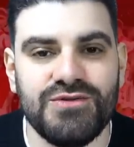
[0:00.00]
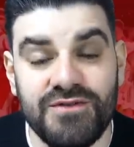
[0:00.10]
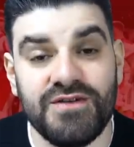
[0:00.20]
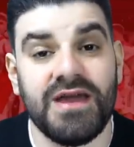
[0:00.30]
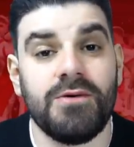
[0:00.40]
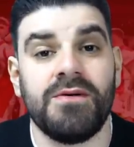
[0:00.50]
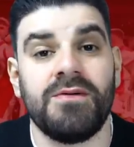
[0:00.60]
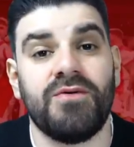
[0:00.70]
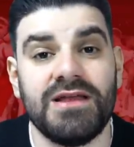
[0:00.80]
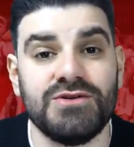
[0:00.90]
Don't forget we'll be
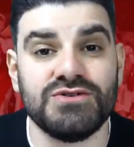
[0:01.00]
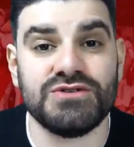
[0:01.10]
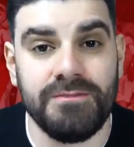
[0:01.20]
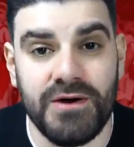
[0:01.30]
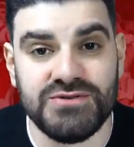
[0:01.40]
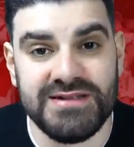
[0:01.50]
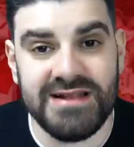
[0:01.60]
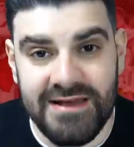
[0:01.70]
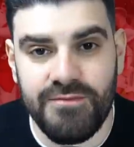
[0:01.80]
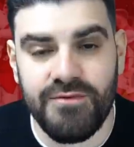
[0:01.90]
bringing you some
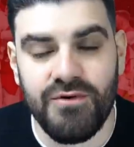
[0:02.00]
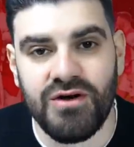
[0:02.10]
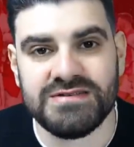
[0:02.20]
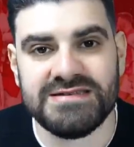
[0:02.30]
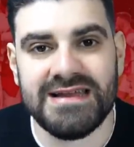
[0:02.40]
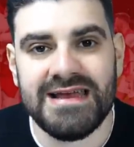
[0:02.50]
post-Liverpool content